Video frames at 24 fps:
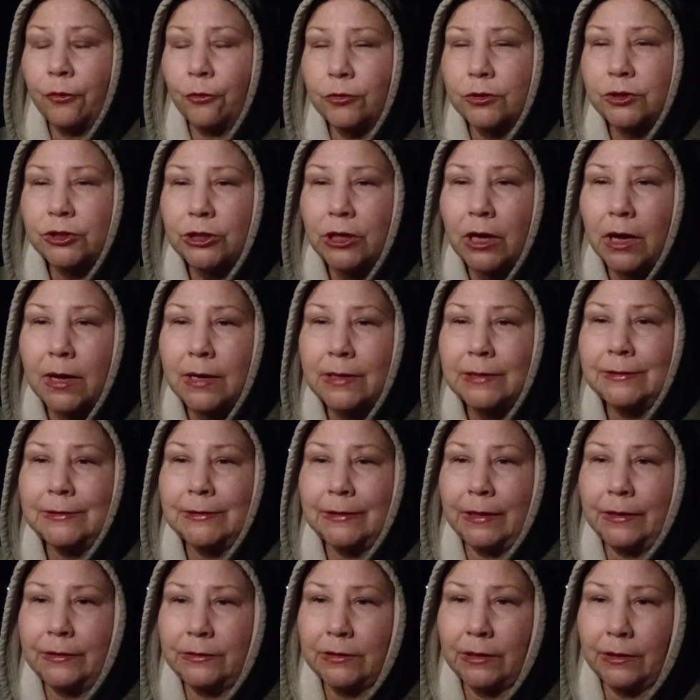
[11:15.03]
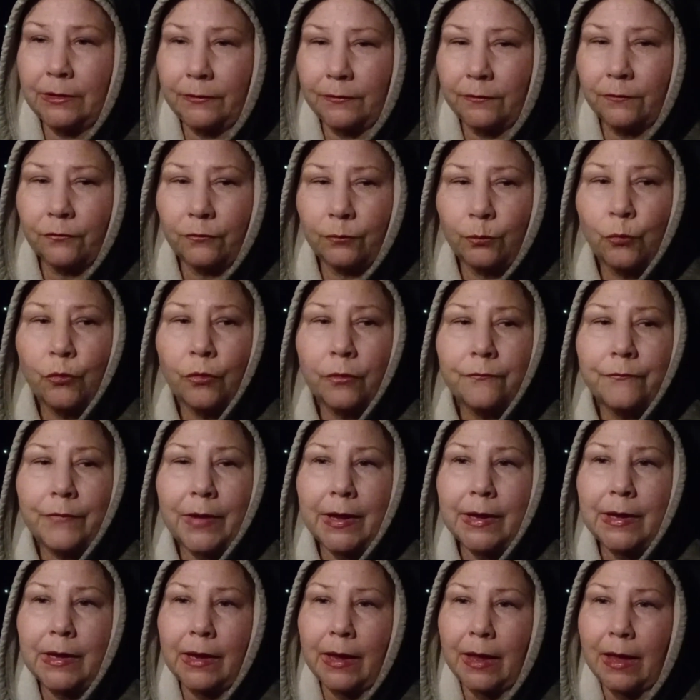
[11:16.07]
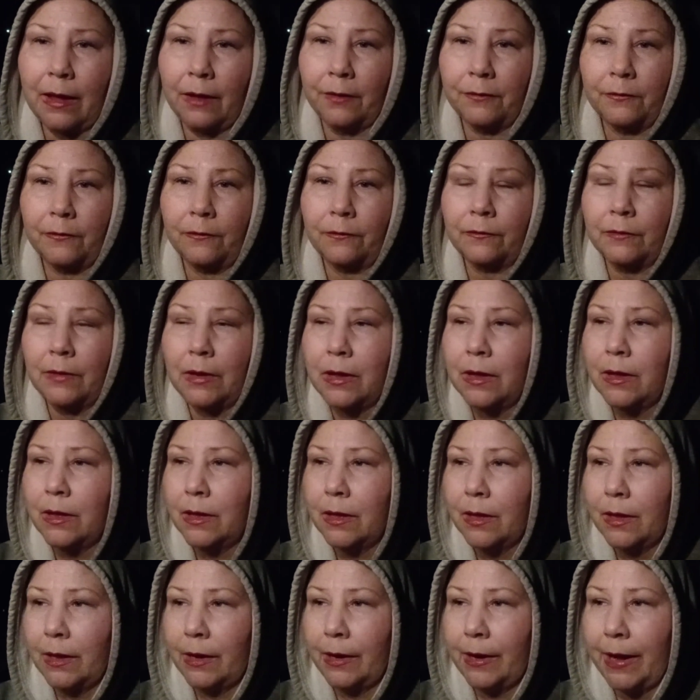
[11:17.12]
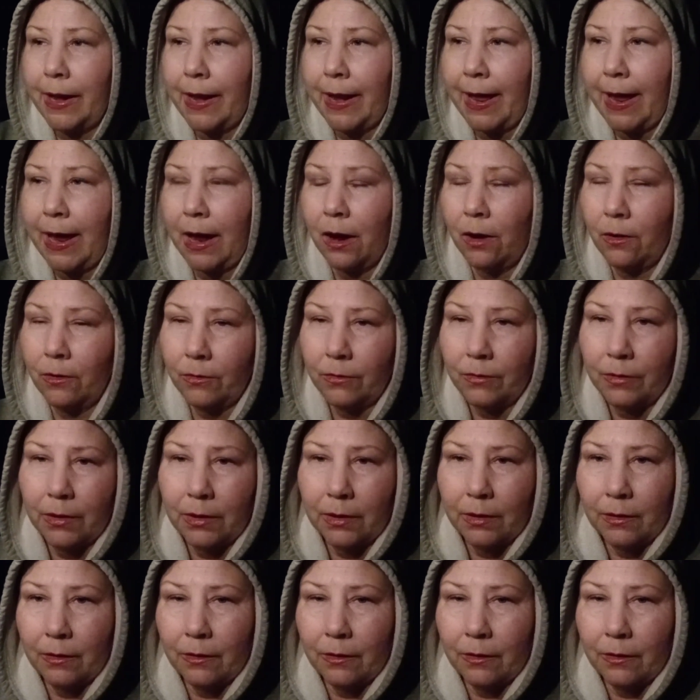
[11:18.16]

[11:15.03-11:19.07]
There are tons and tons. There's more vacant houses now